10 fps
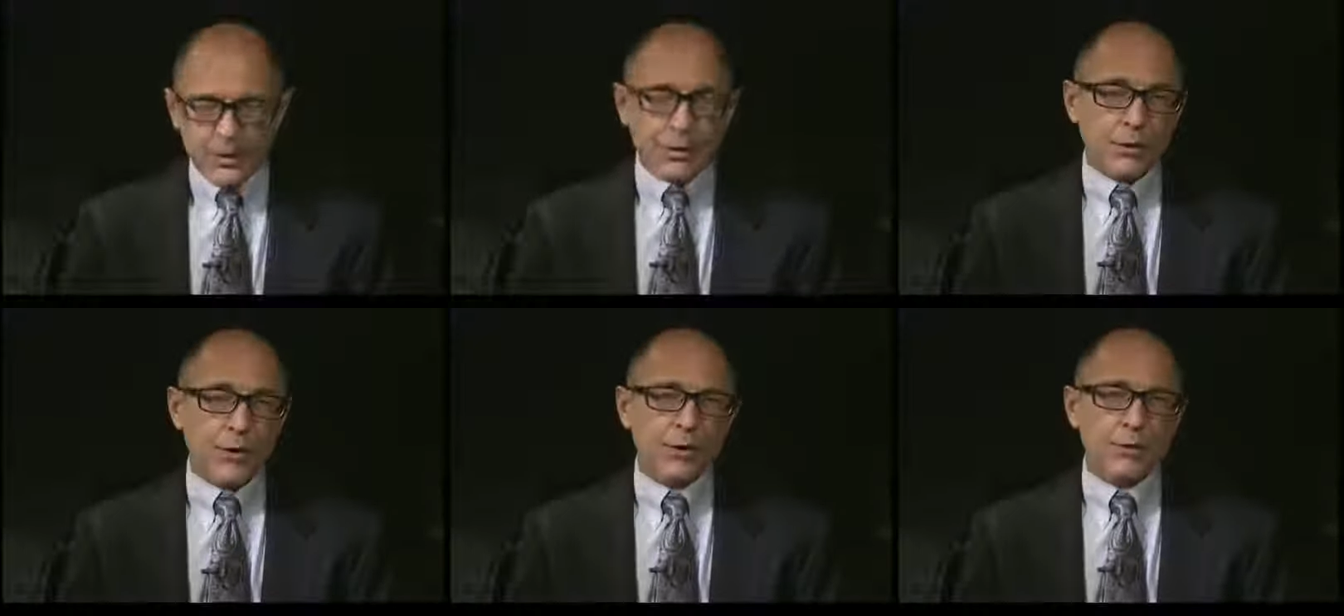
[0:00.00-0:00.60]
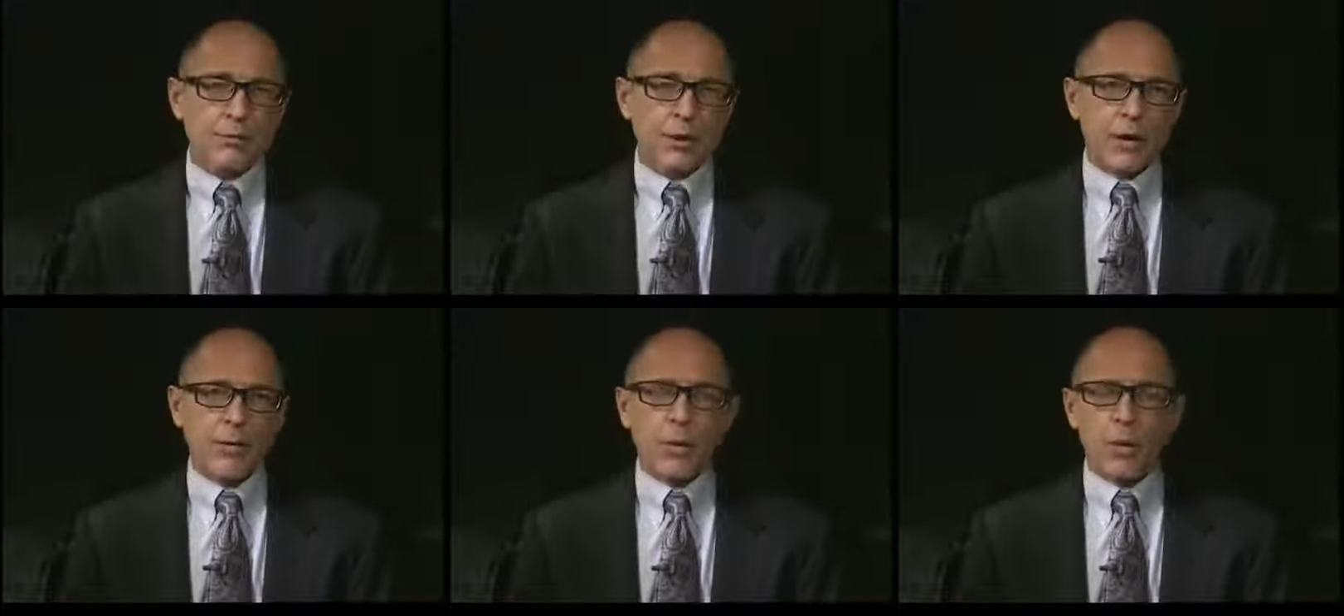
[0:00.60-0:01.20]
So this is a
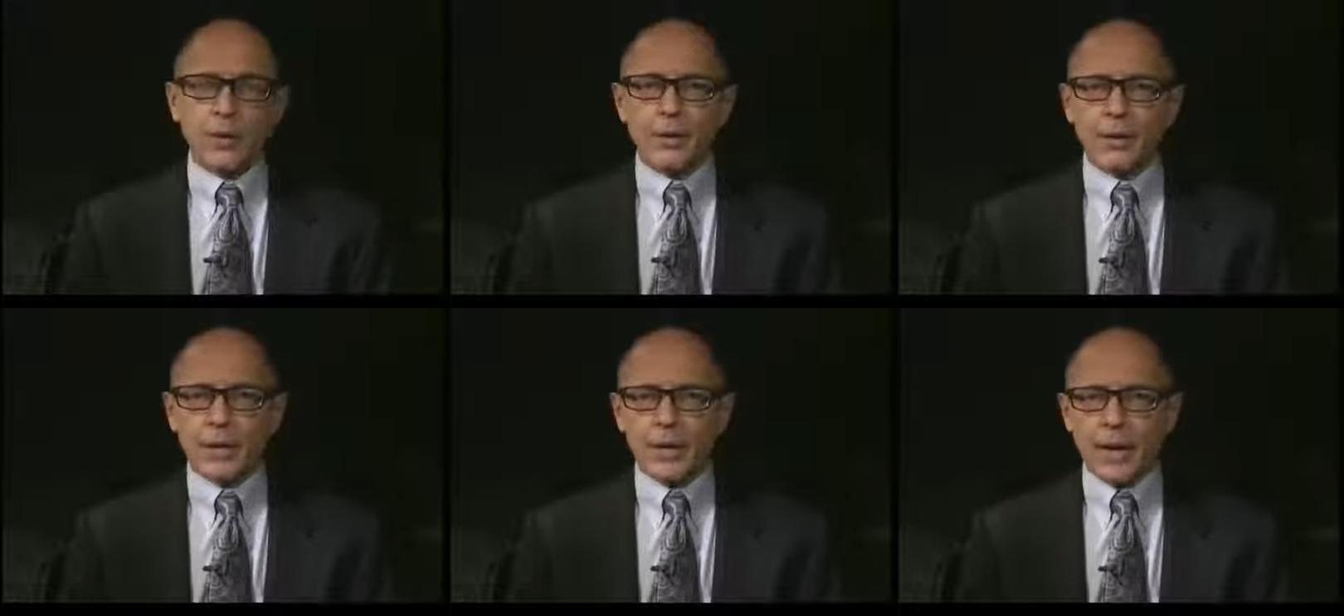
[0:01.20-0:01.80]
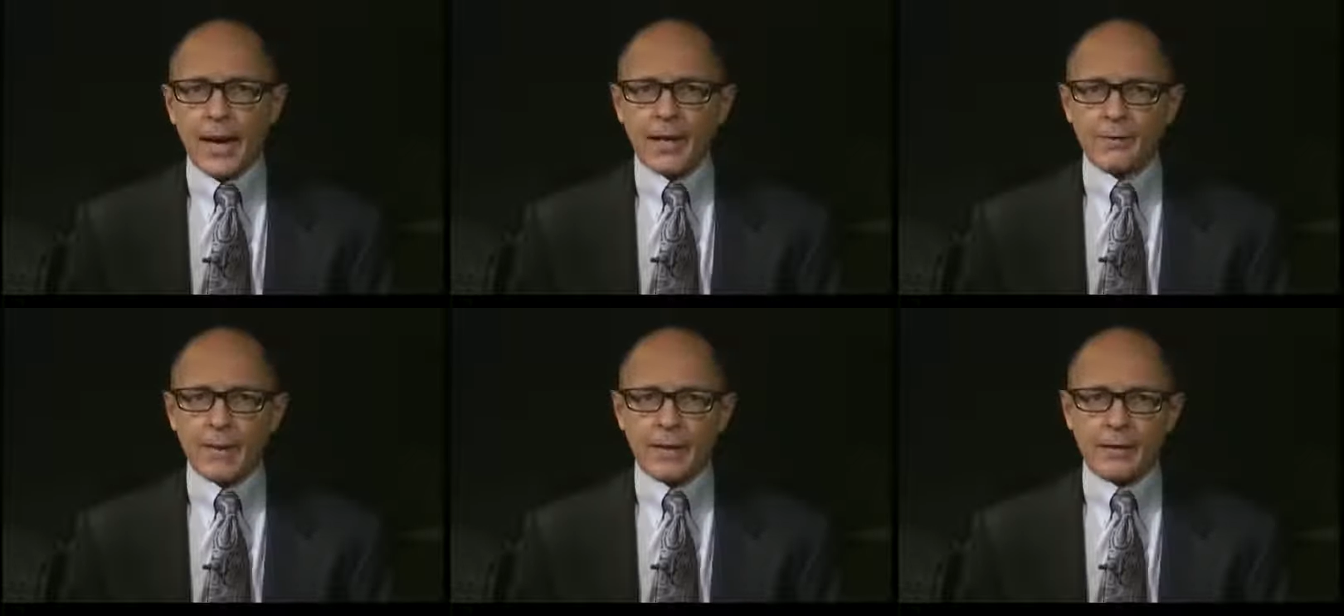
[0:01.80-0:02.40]
very important
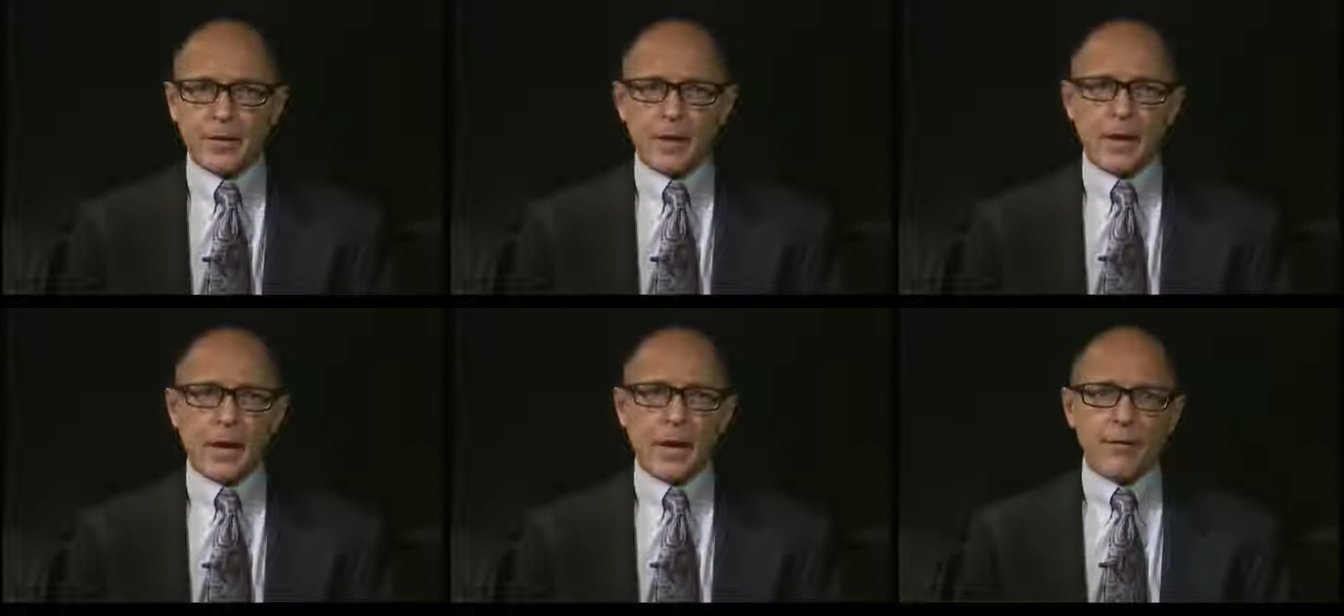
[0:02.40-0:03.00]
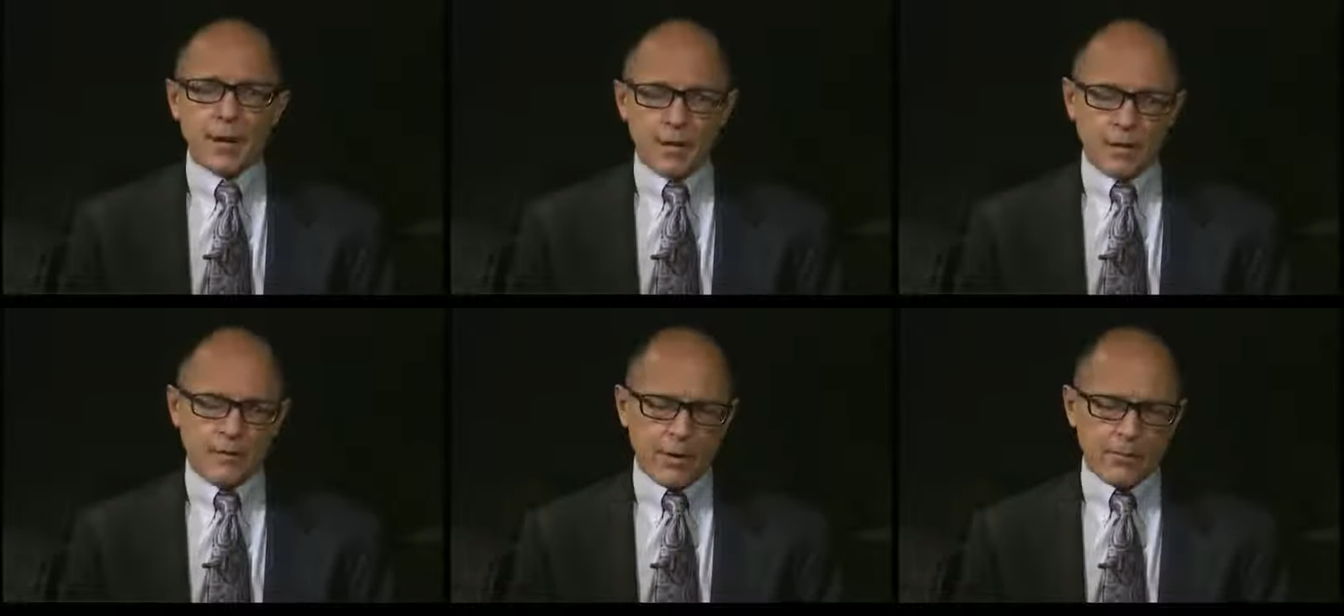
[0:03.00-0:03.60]
aspect of
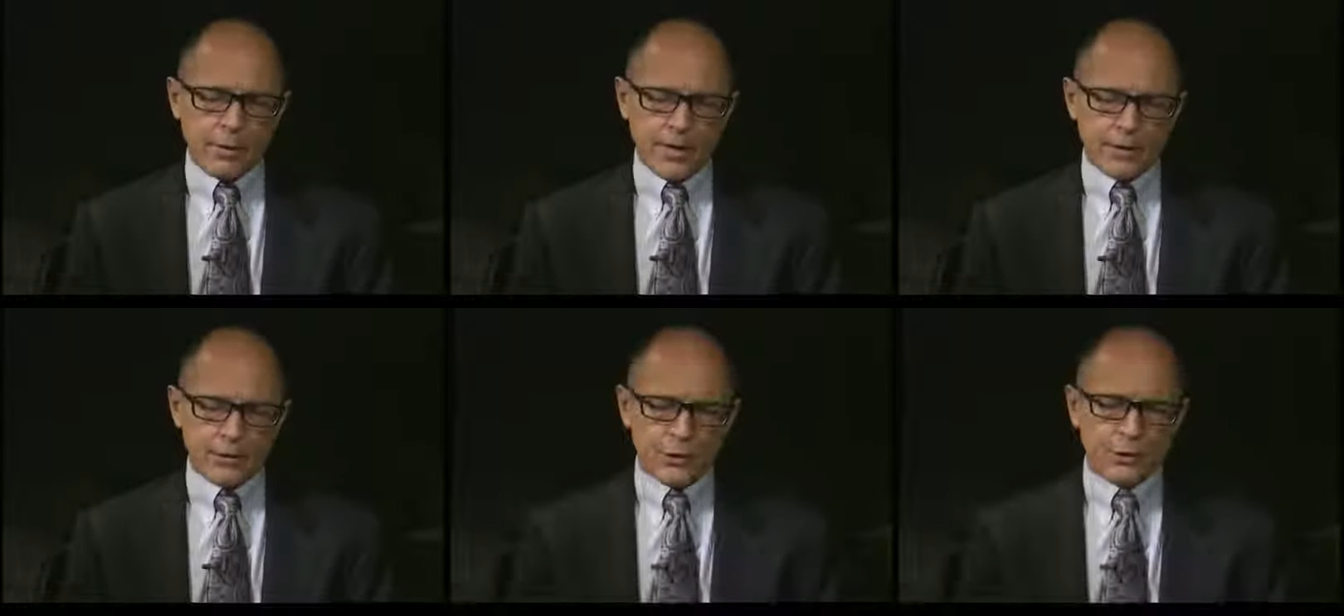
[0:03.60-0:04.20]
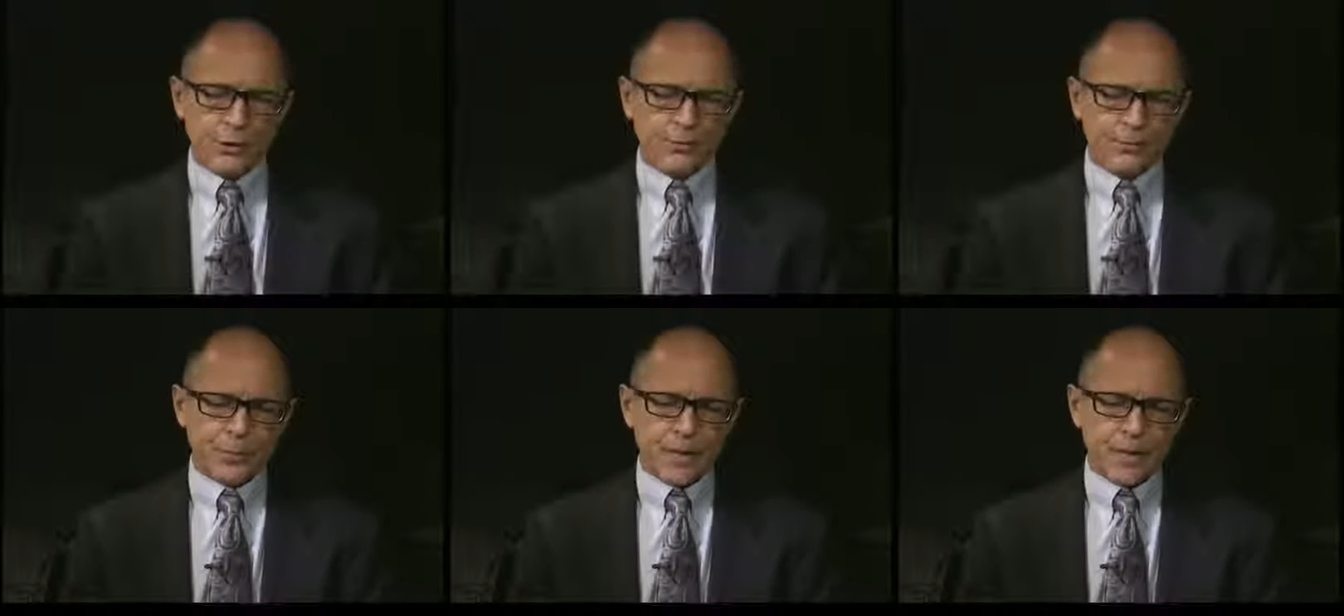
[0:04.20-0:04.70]
our plan too.